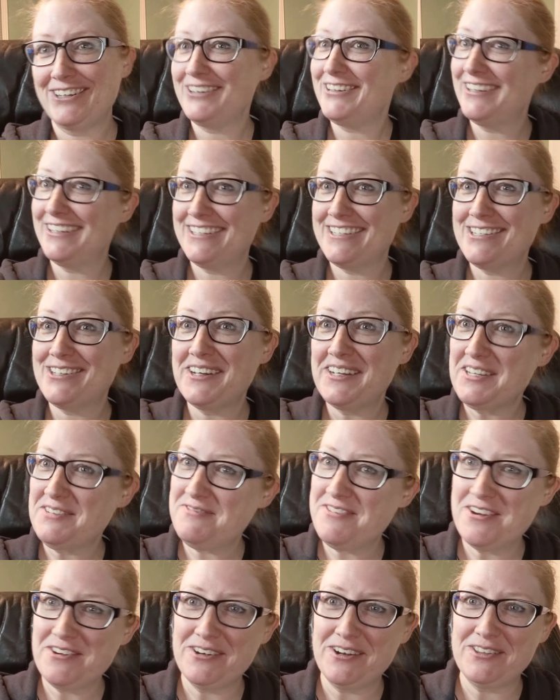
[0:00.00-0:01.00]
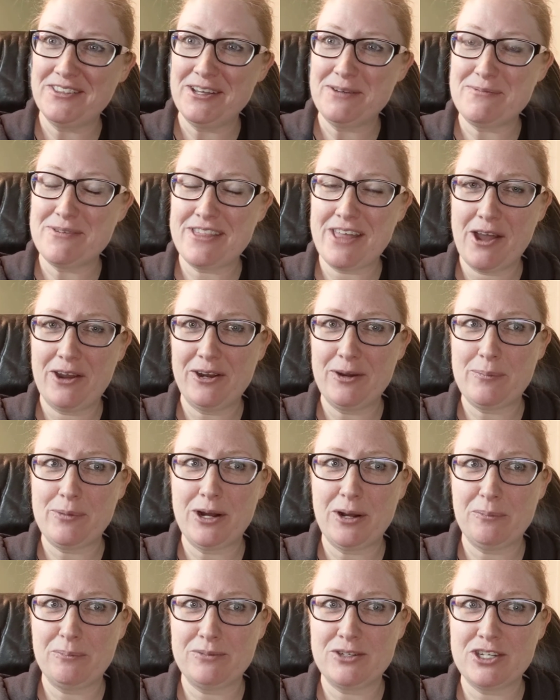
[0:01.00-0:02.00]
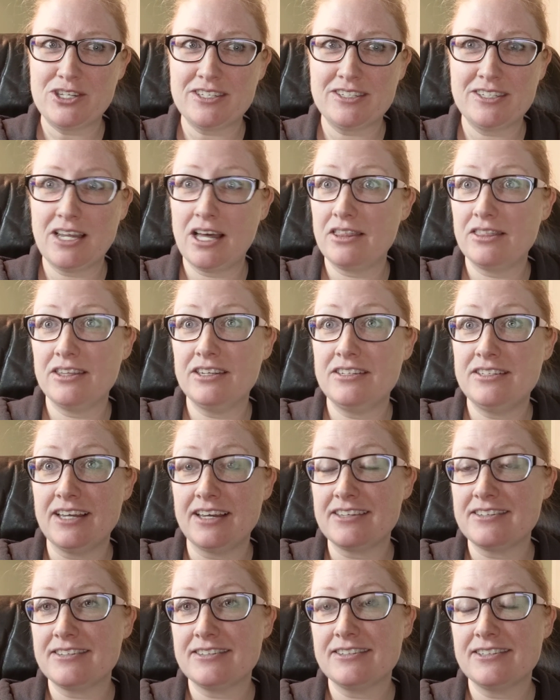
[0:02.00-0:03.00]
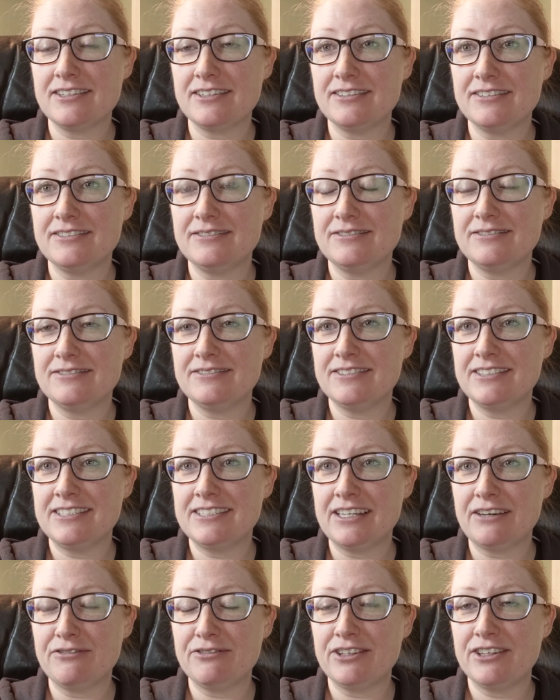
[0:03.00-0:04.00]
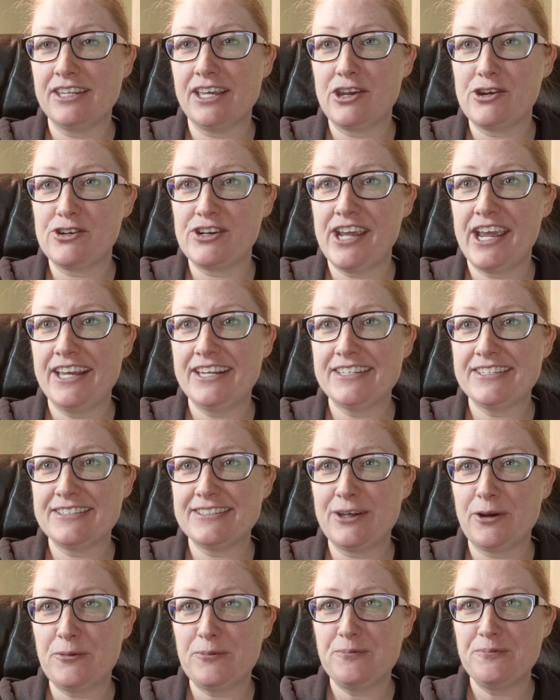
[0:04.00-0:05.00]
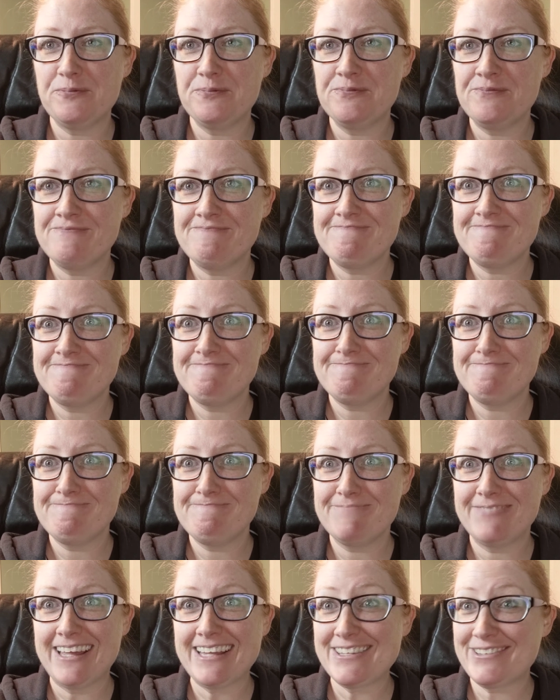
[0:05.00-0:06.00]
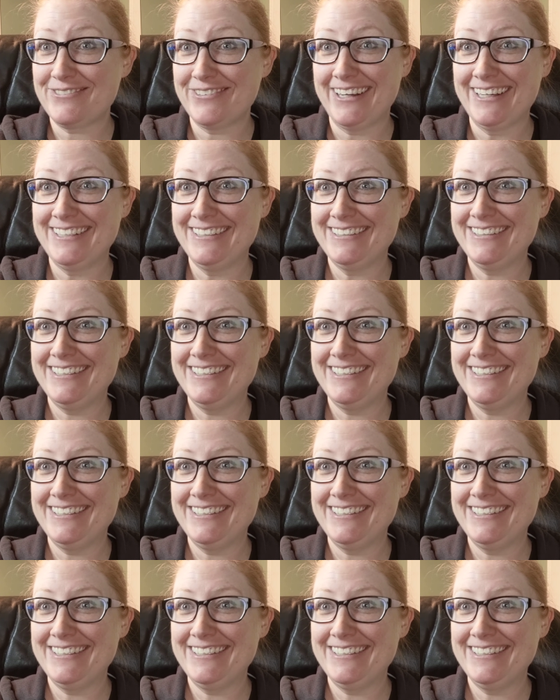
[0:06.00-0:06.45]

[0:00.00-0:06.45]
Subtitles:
are good, so I can be around them without any problem, just not the dust and stuff that they create. So, that's fun.